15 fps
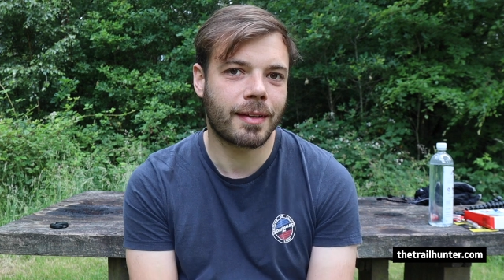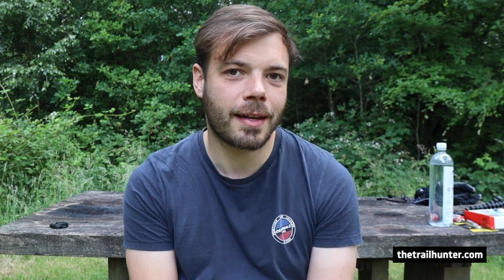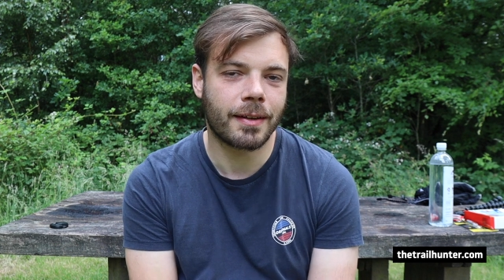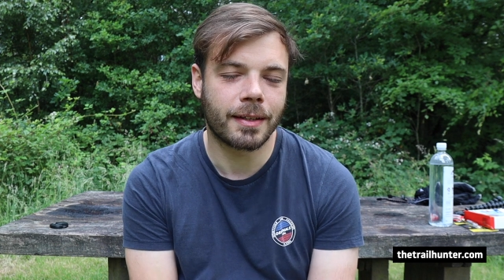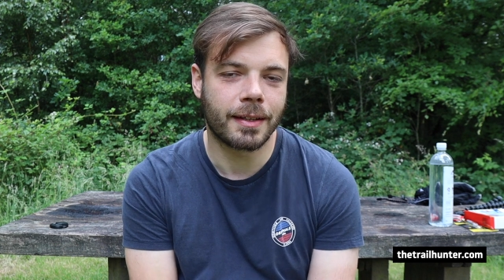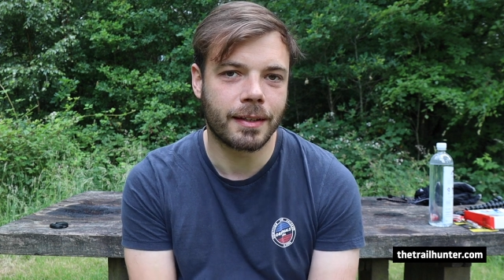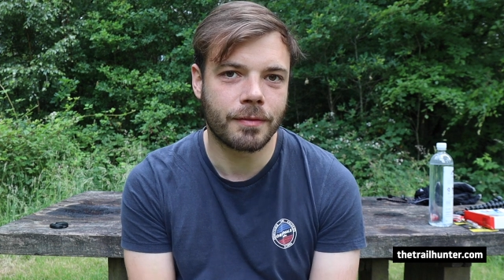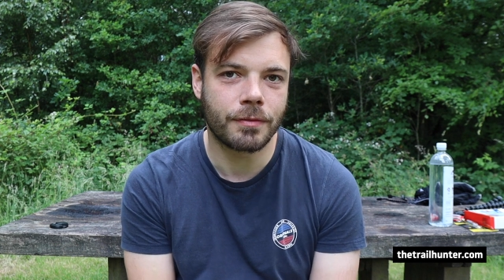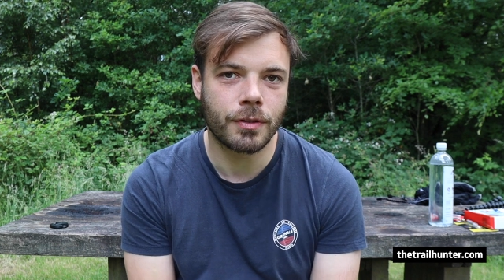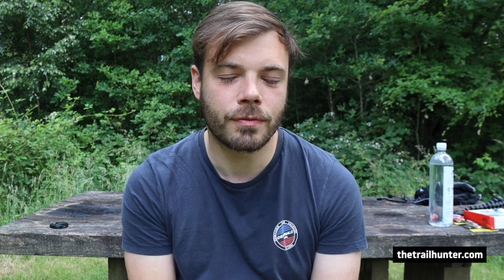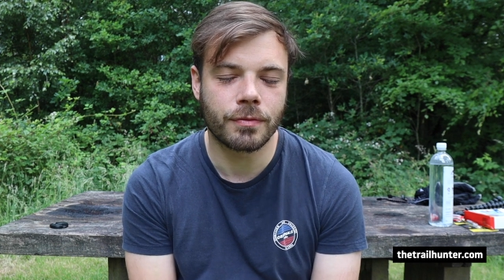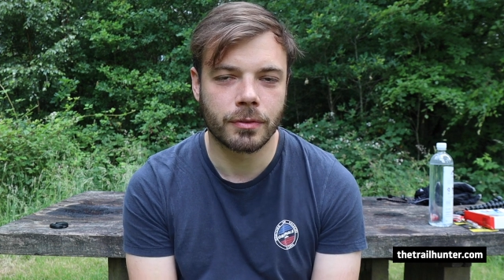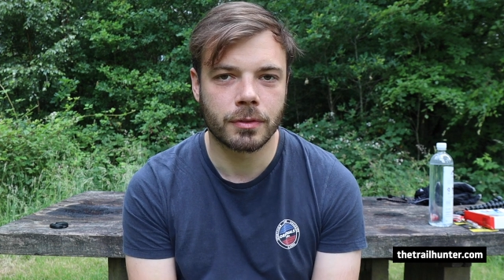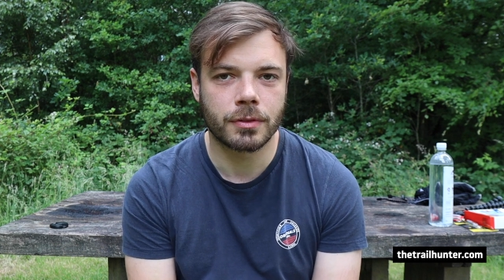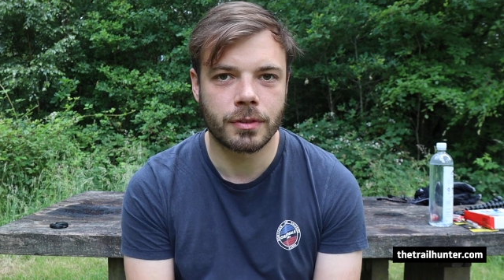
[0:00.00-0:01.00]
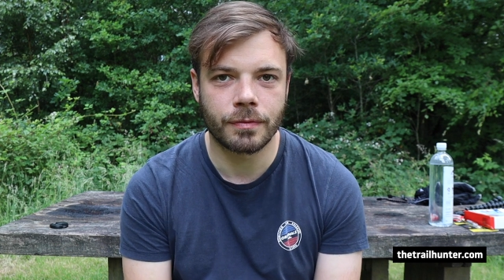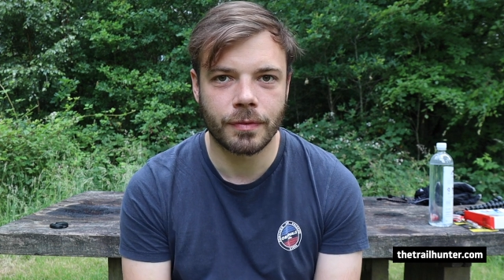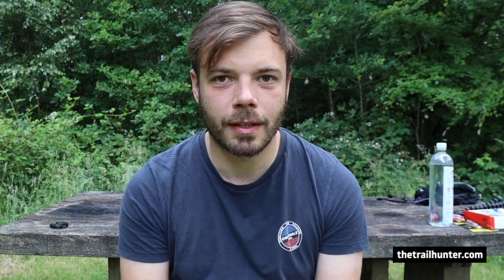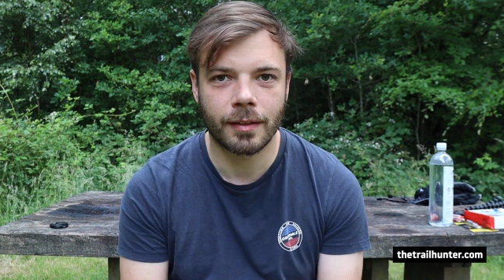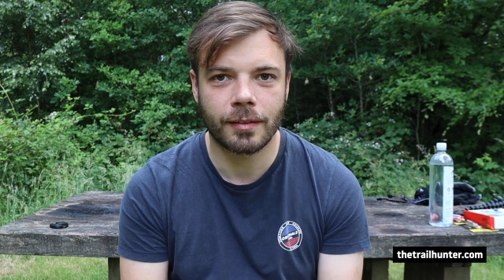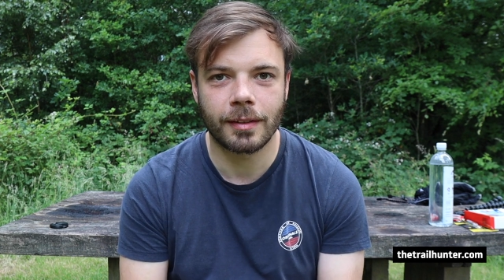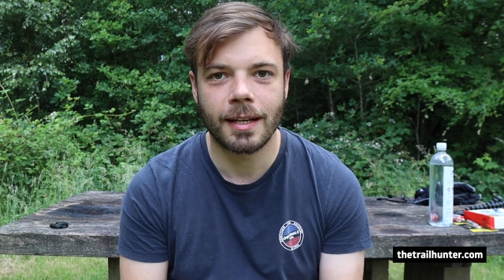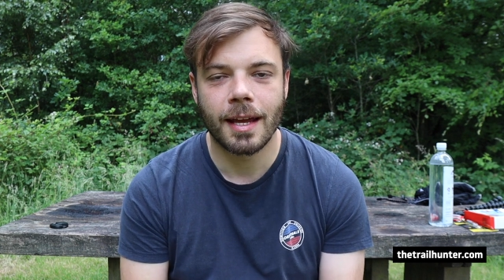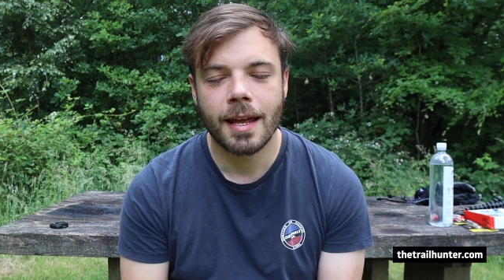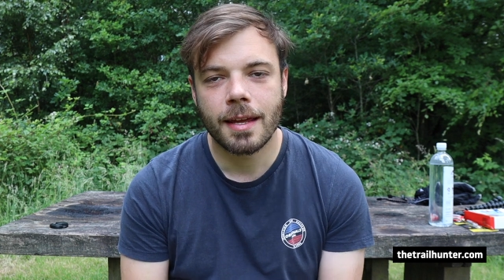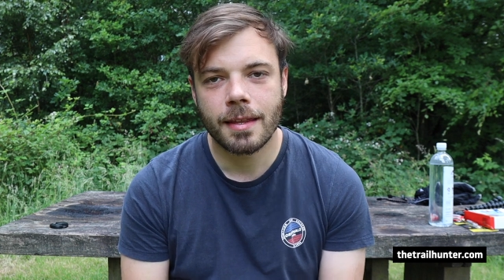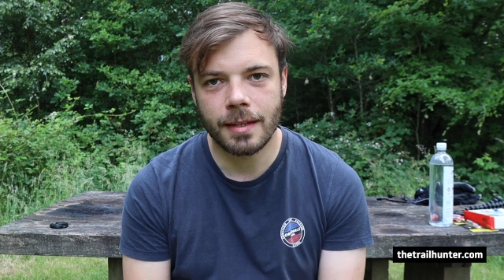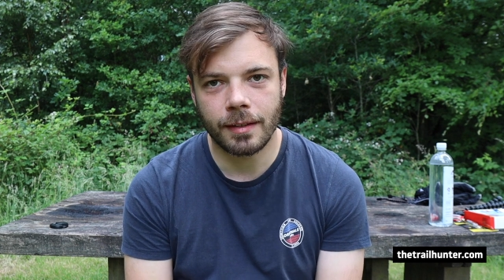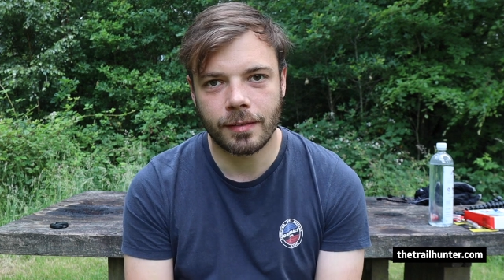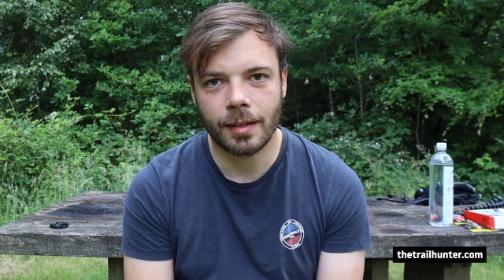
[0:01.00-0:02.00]
that I can give you for traversing
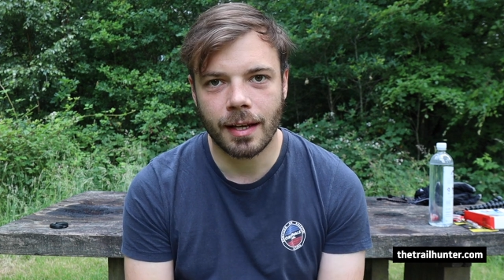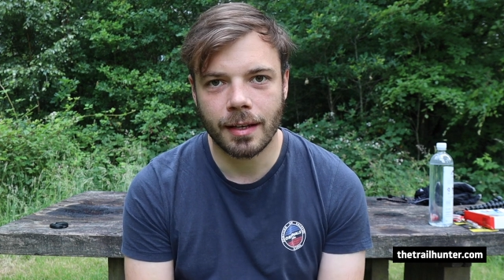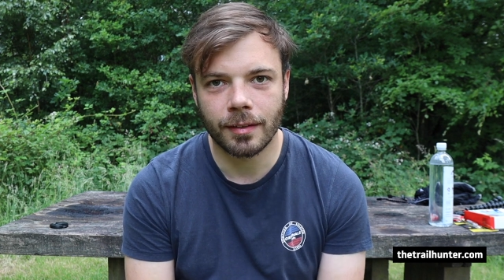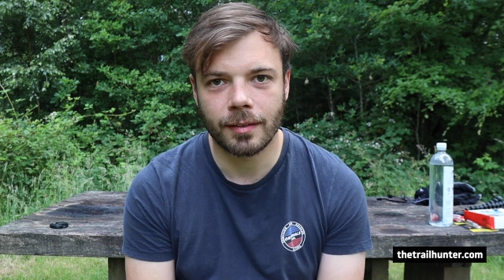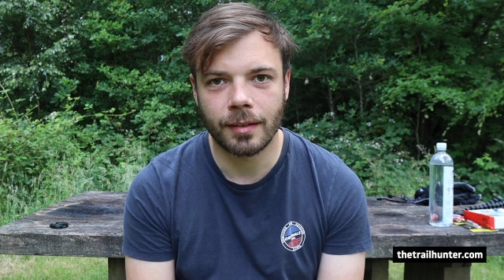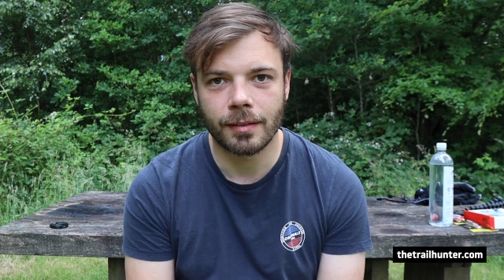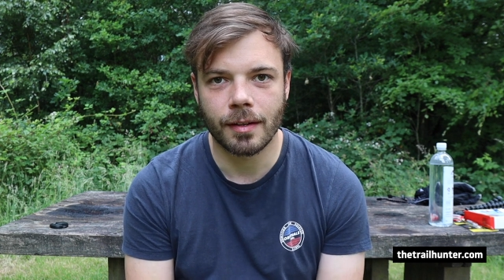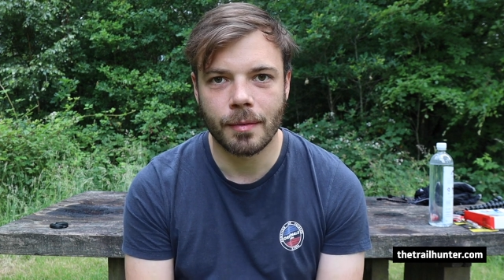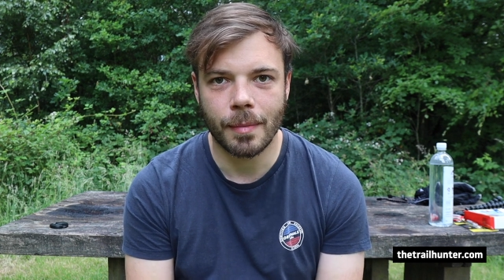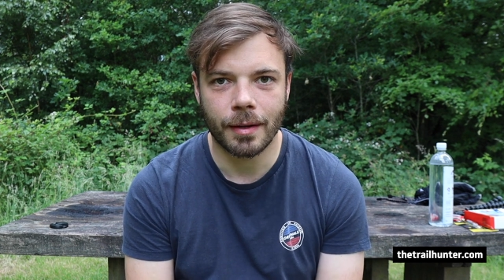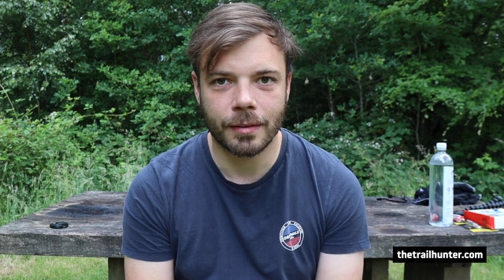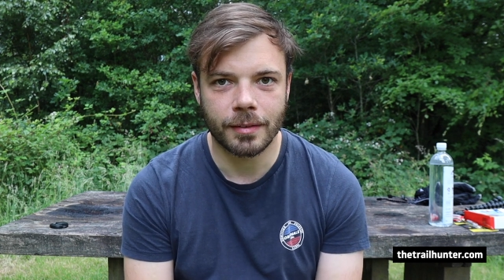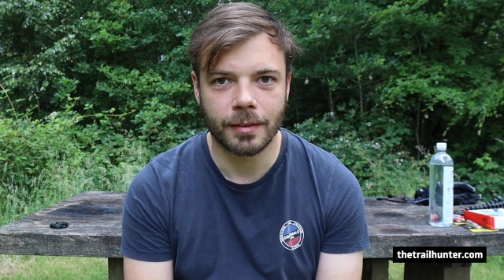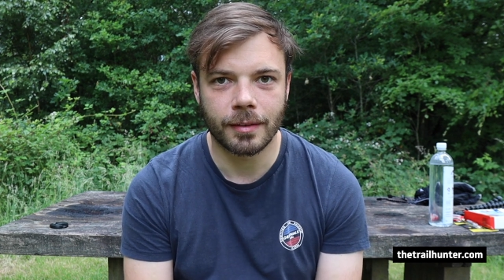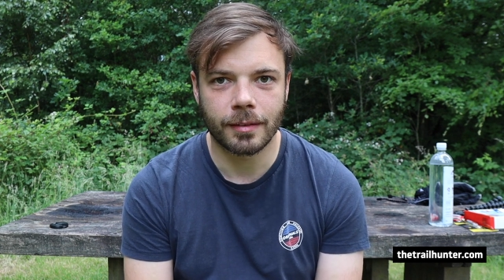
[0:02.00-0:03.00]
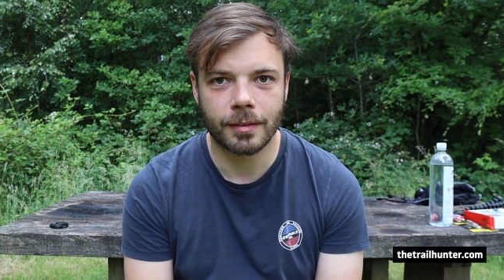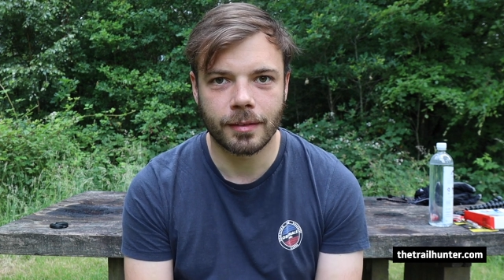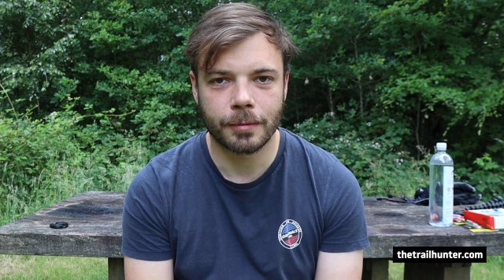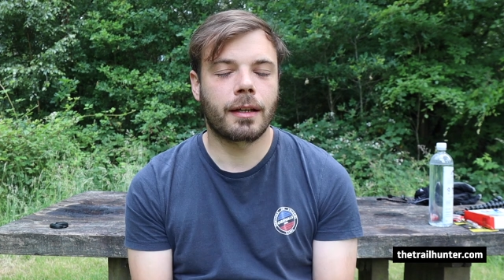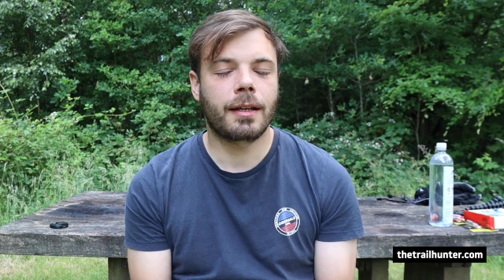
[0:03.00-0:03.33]
the San Jacinto Mountains.